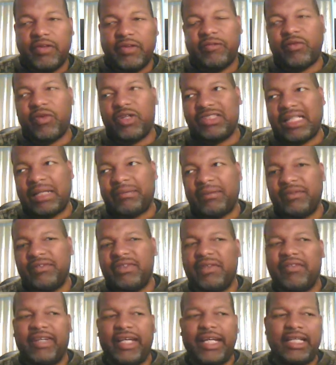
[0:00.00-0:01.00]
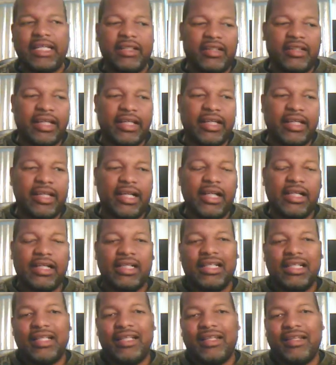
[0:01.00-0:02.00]
For example, if you have anything
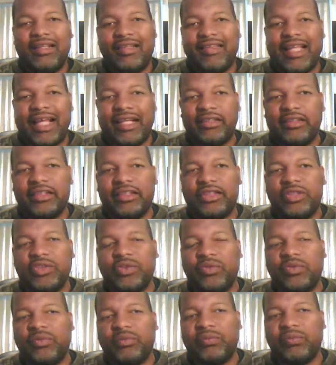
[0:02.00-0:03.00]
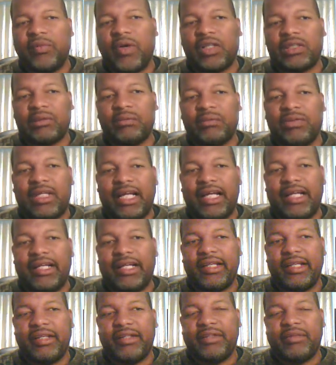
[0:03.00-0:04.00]
that you multiply
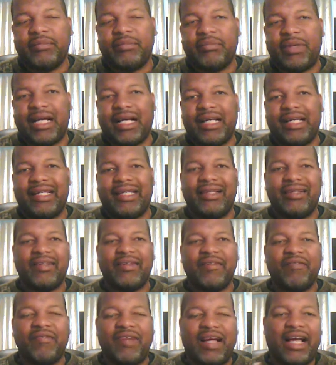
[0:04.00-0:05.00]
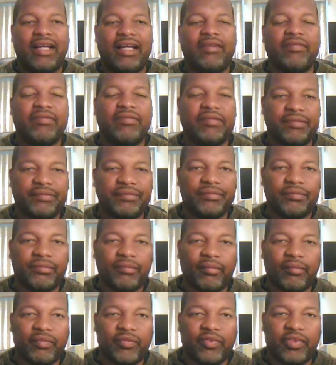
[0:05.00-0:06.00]
by 5,
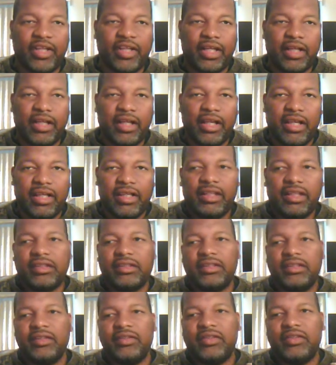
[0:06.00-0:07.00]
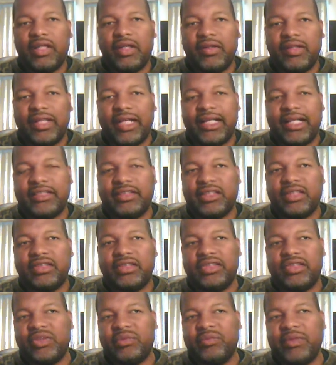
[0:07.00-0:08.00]
okay, you know that it's going
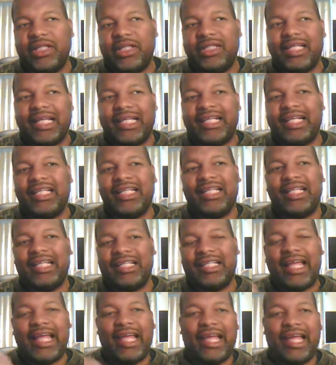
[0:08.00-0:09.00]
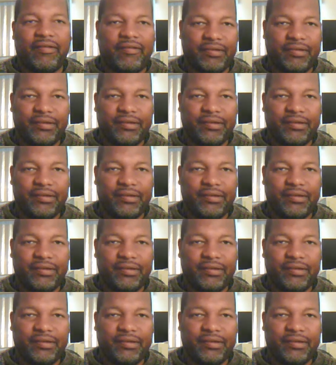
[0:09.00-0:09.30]
to be like cutting it in half.